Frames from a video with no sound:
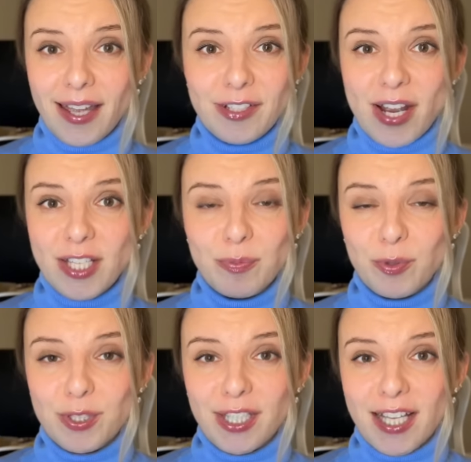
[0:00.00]
address
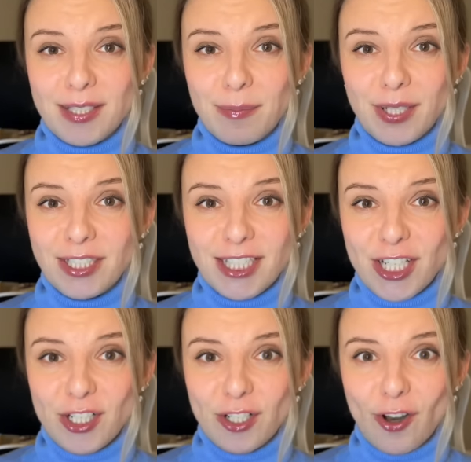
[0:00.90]
Putin as a politician,